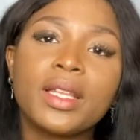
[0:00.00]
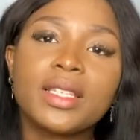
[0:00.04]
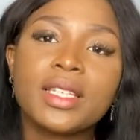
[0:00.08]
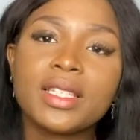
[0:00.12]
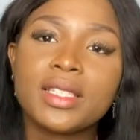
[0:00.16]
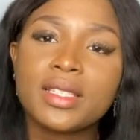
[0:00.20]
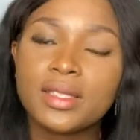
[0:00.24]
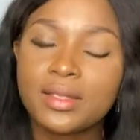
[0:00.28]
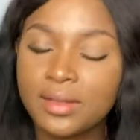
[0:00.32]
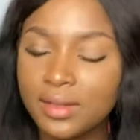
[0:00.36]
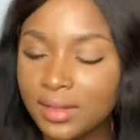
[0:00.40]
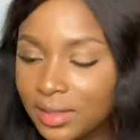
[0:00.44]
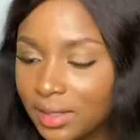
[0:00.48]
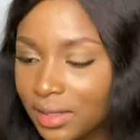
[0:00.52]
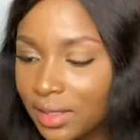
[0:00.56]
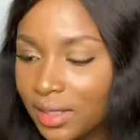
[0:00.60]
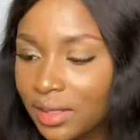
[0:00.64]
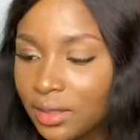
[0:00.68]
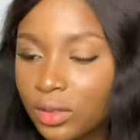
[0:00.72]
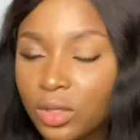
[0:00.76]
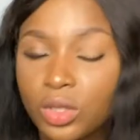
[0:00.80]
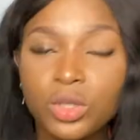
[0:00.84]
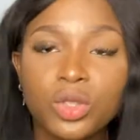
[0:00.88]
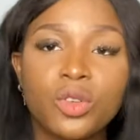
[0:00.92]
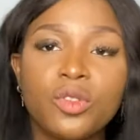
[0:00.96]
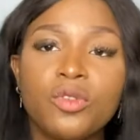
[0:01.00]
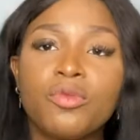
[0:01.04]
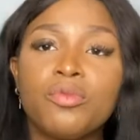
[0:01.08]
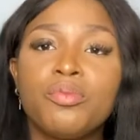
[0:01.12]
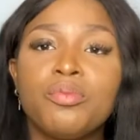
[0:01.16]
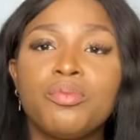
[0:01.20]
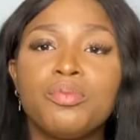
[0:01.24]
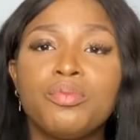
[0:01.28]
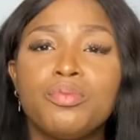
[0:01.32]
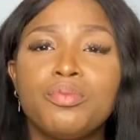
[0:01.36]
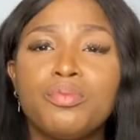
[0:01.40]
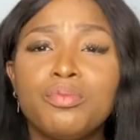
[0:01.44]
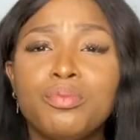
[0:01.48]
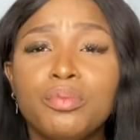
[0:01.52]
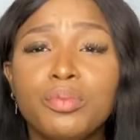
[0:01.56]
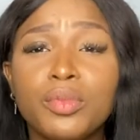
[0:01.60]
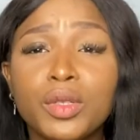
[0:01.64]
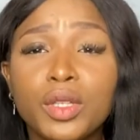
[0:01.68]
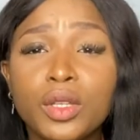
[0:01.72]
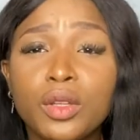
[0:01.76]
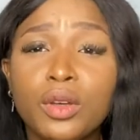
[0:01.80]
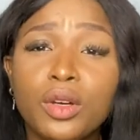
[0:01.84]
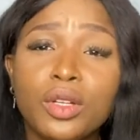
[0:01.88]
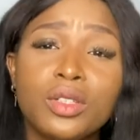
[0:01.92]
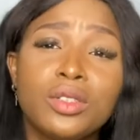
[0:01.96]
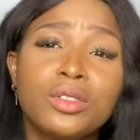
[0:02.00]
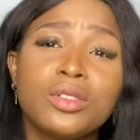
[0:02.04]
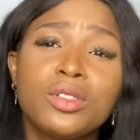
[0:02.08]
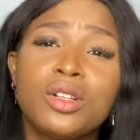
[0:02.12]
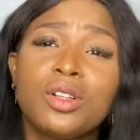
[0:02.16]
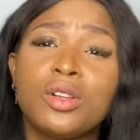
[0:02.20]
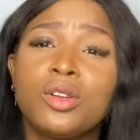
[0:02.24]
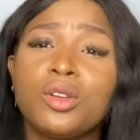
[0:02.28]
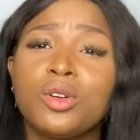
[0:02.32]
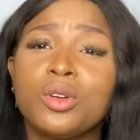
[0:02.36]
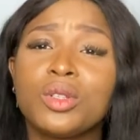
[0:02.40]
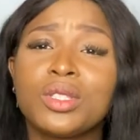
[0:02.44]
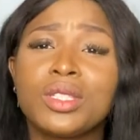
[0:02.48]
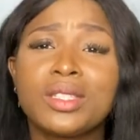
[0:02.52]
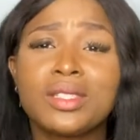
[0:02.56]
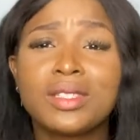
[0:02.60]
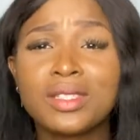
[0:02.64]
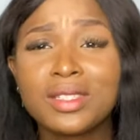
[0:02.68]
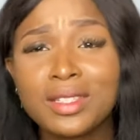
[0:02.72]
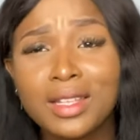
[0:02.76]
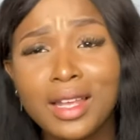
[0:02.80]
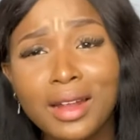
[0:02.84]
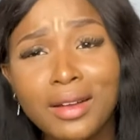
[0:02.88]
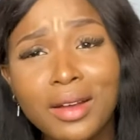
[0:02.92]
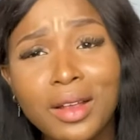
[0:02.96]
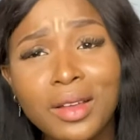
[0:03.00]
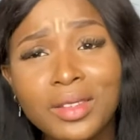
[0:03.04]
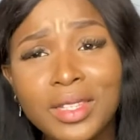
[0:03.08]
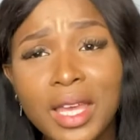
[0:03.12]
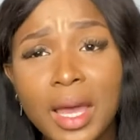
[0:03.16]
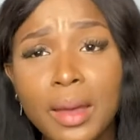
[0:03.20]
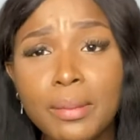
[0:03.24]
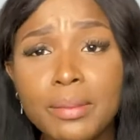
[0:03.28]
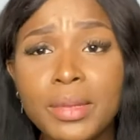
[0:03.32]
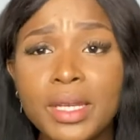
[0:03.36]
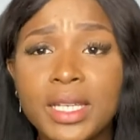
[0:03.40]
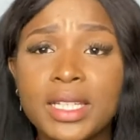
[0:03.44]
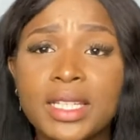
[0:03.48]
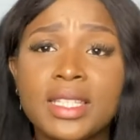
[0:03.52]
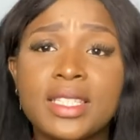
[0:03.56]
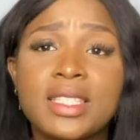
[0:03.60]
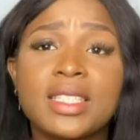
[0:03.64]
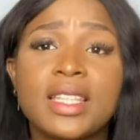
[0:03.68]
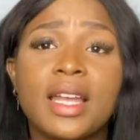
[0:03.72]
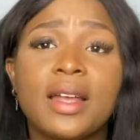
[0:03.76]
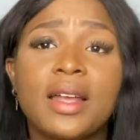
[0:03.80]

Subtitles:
There's a lot of blood clots around that place.